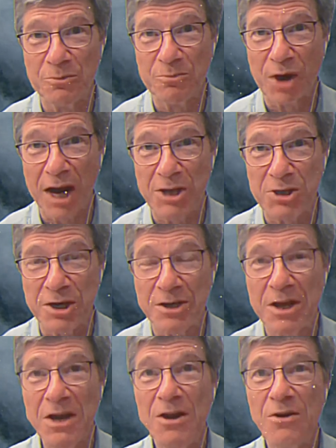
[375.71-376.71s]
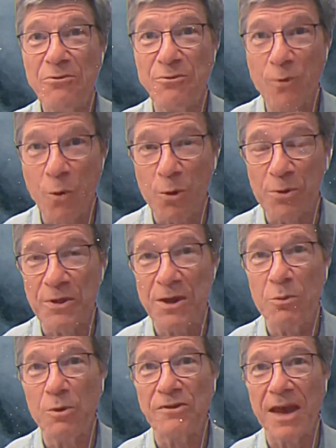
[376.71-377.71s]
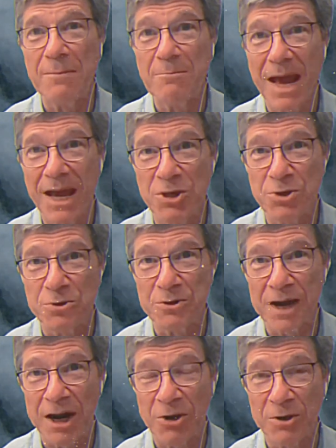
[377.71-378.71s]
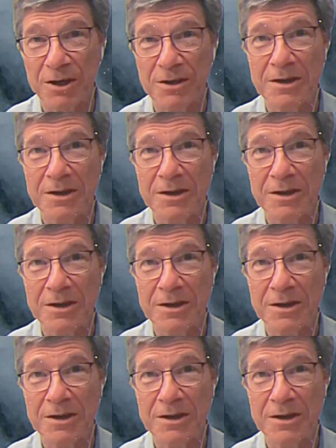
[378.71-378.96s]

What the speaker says: project. Fourth, it was a major target